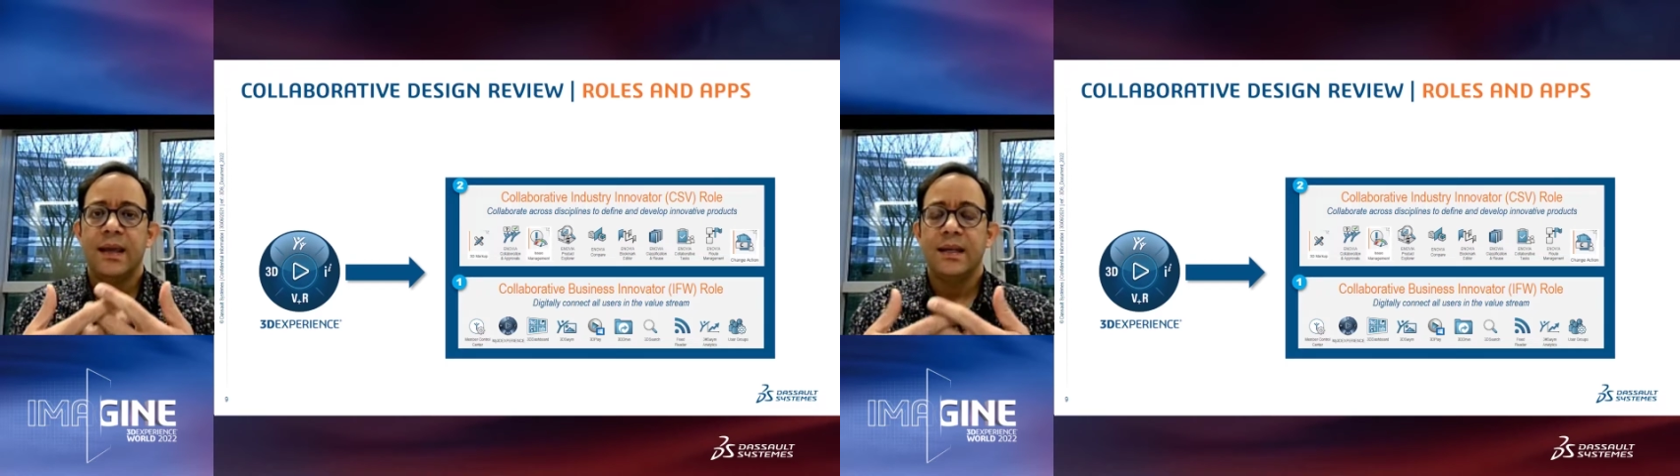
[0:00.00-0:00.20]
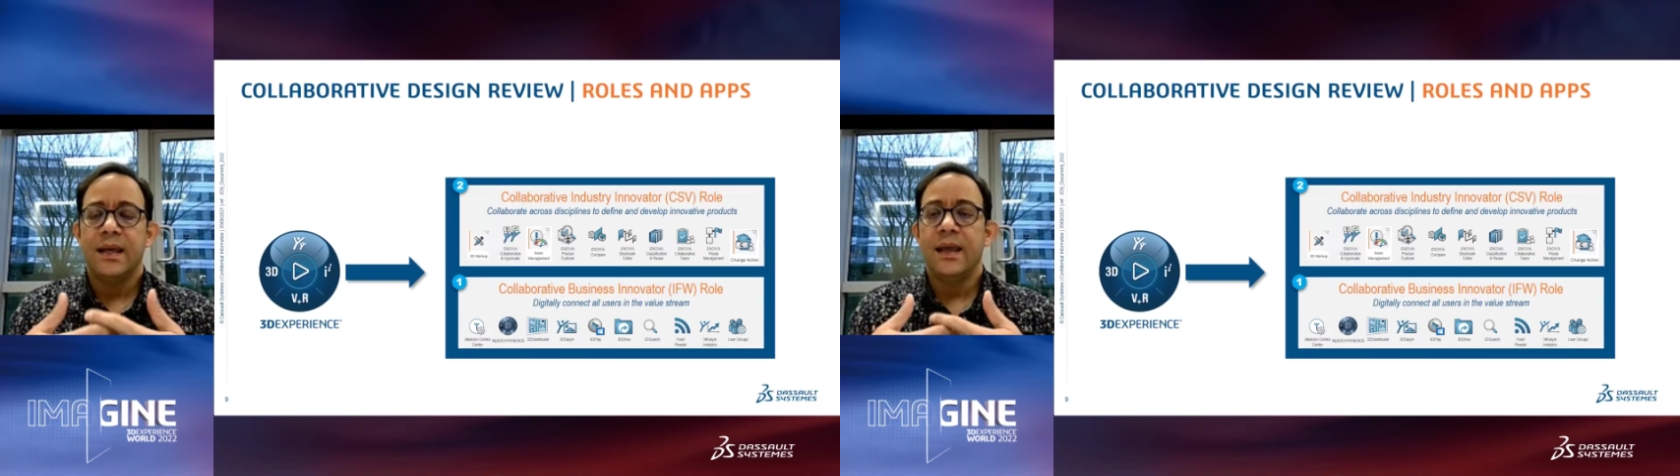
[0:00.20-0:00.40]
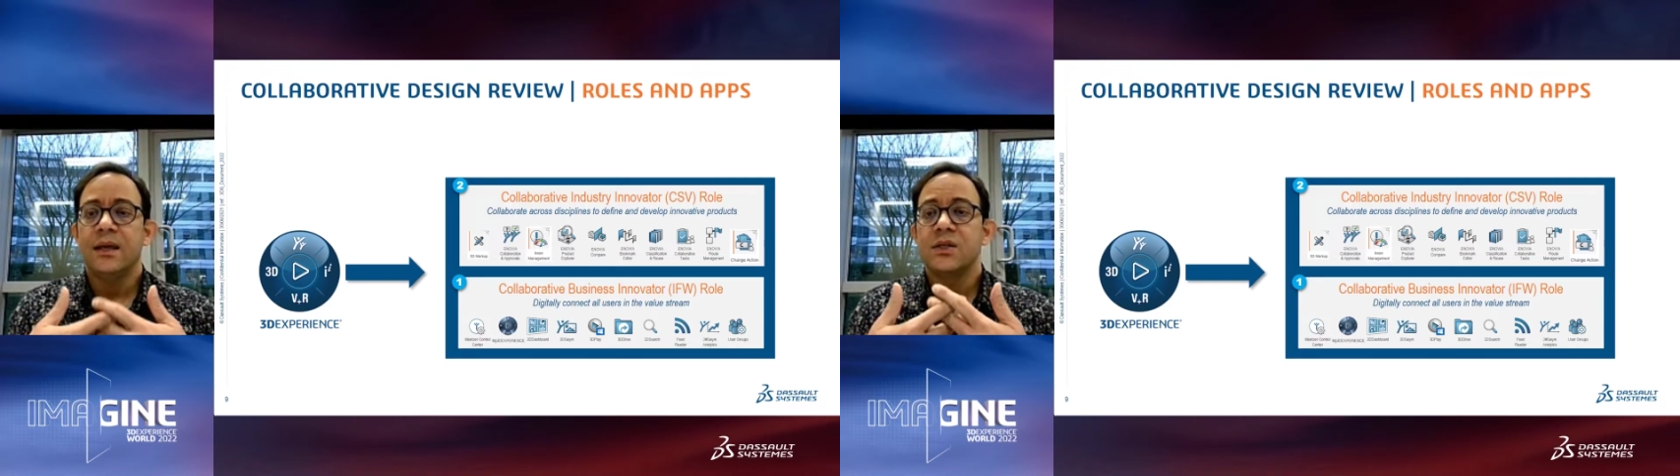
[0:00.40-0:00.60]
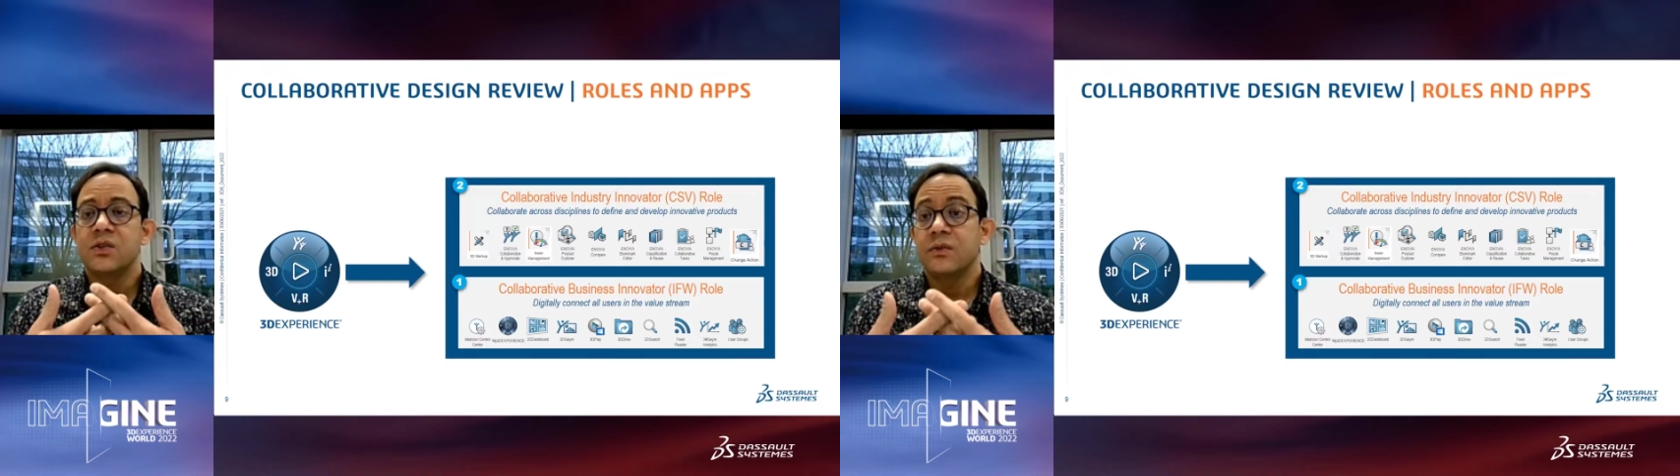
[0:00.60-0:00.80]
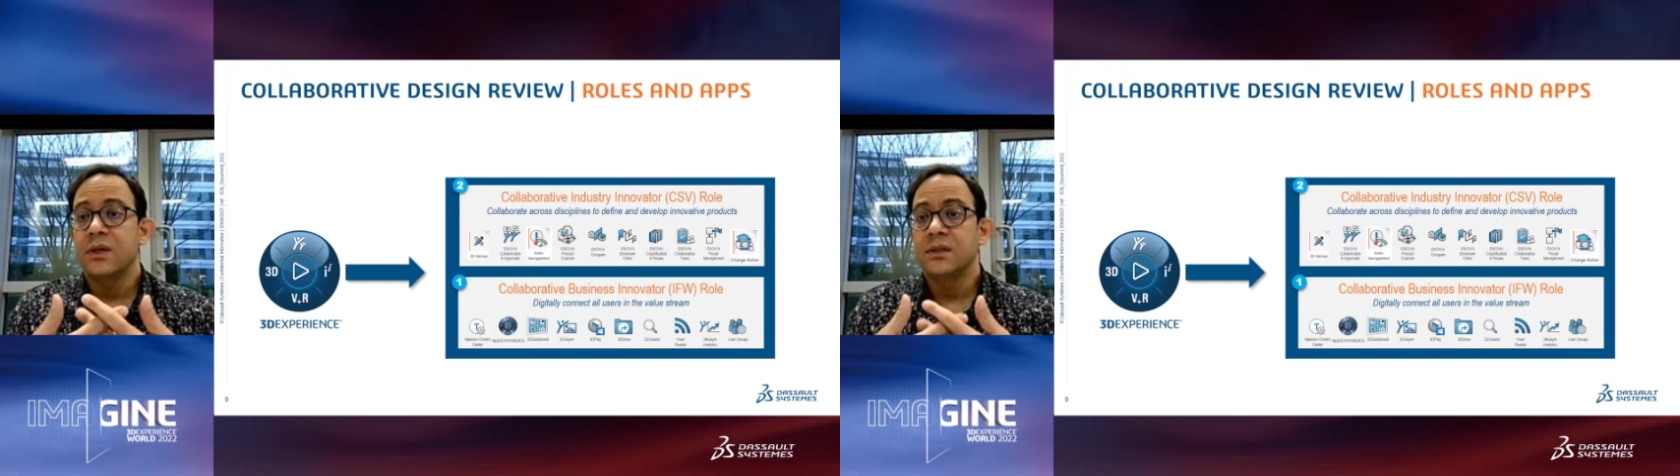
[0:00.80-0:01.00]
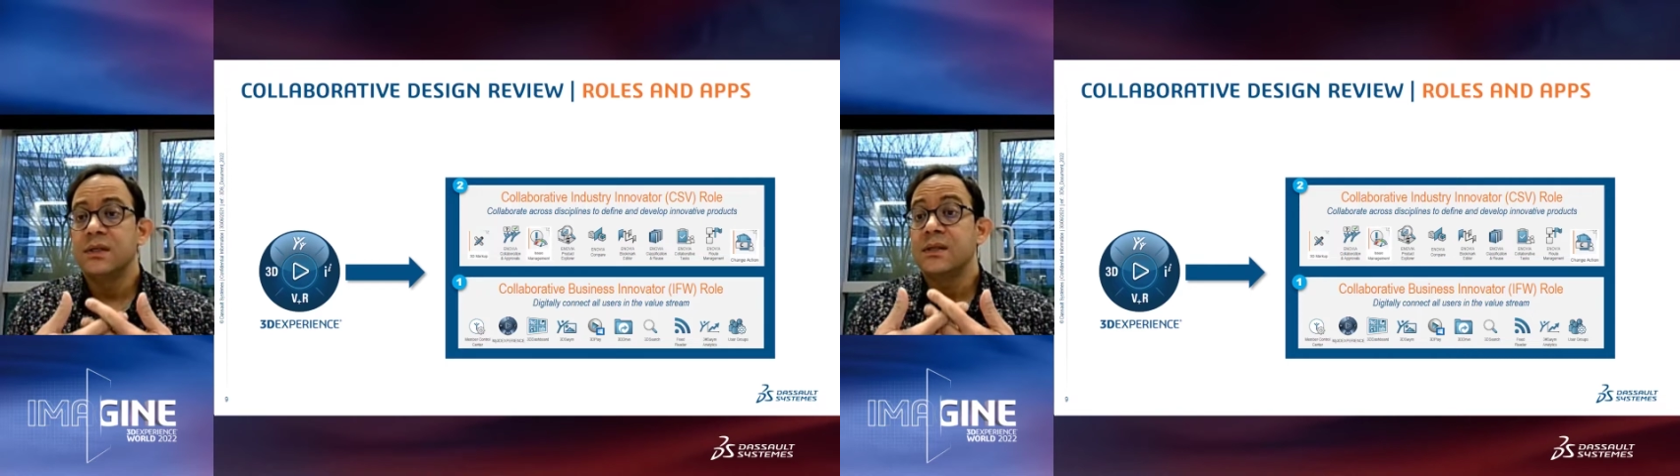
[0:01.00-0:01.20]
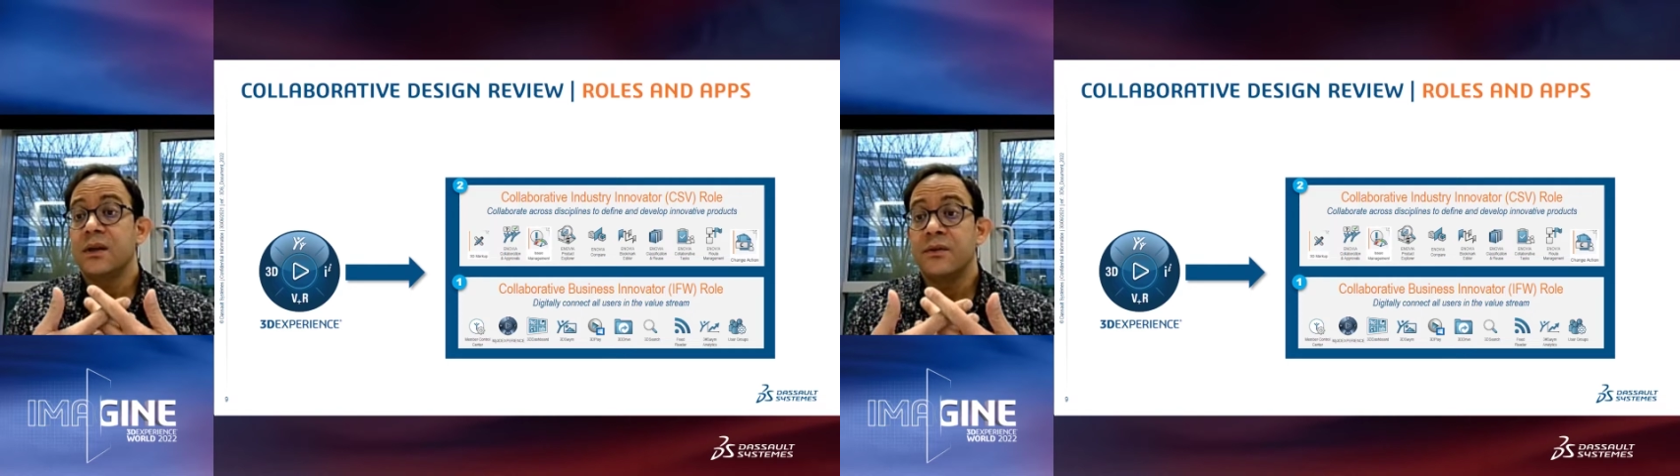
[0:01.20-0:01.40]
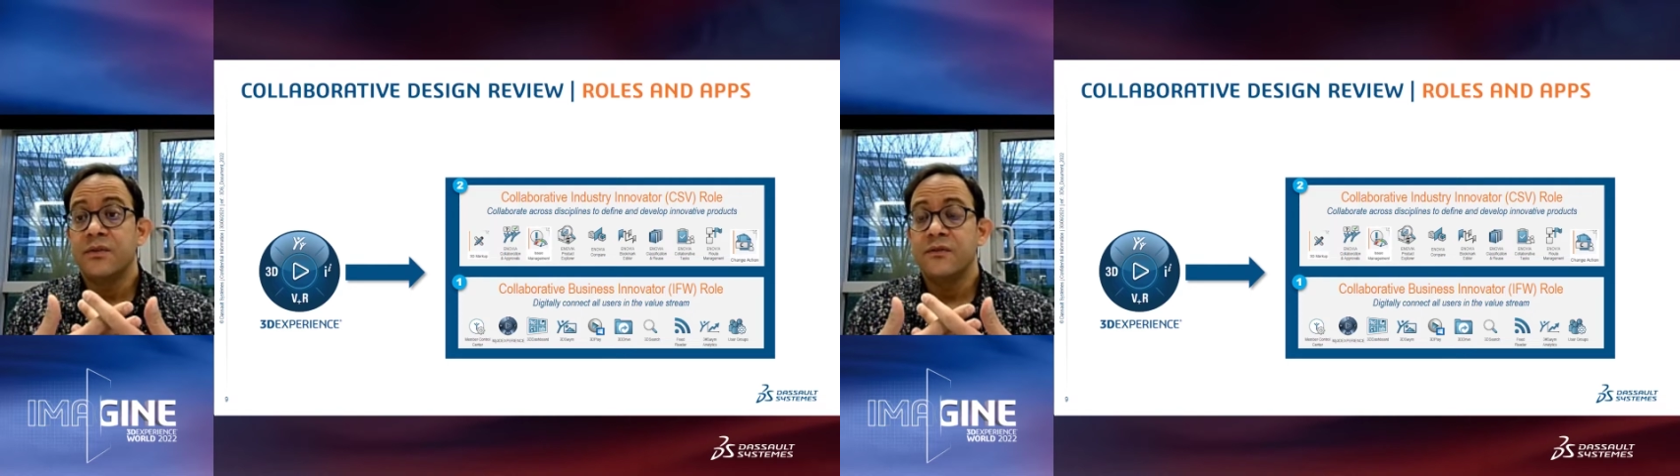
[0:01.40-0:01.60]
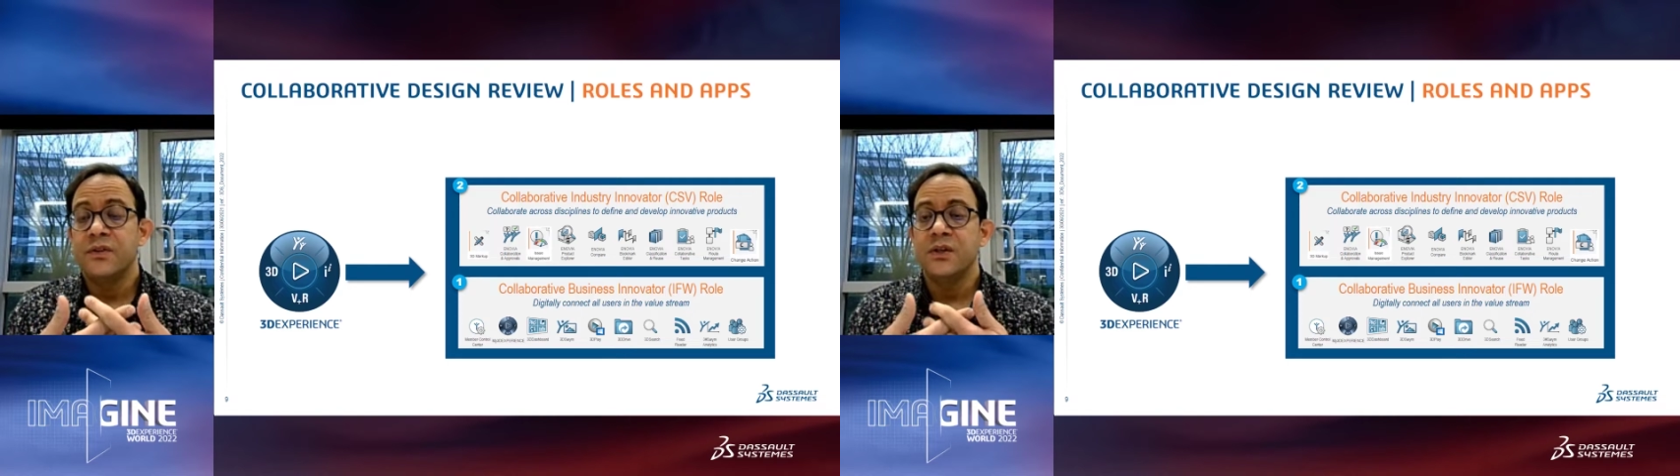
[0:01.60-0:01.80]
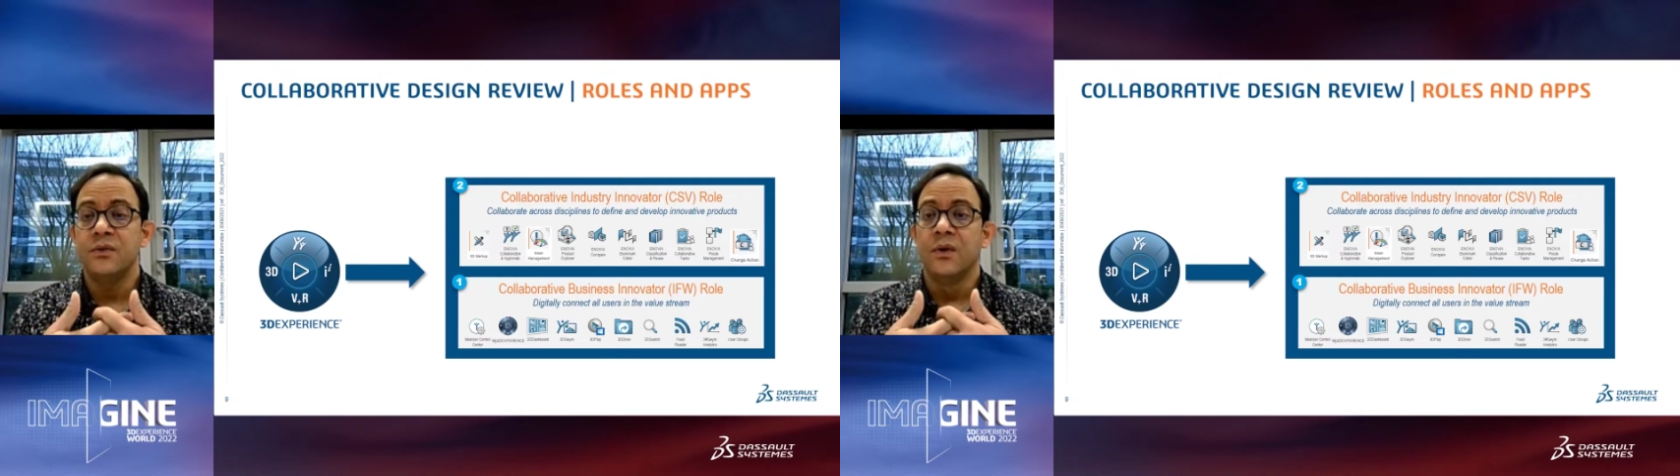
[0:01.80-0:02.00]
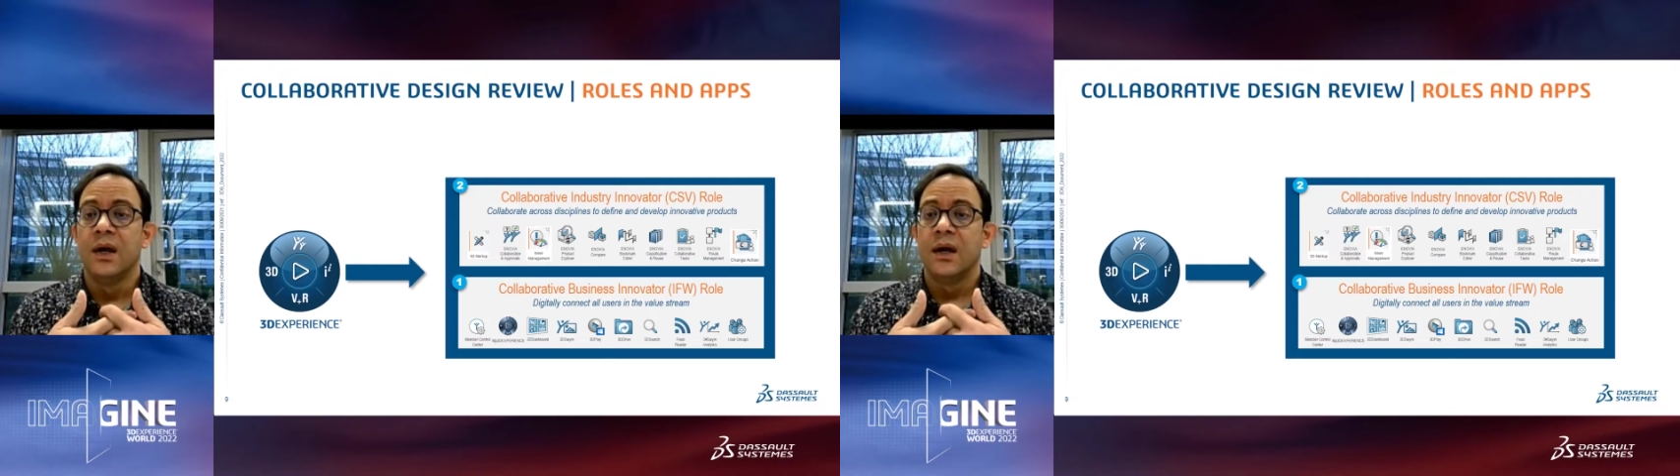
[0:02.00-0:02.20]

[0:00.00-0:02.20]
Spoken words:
any extra design review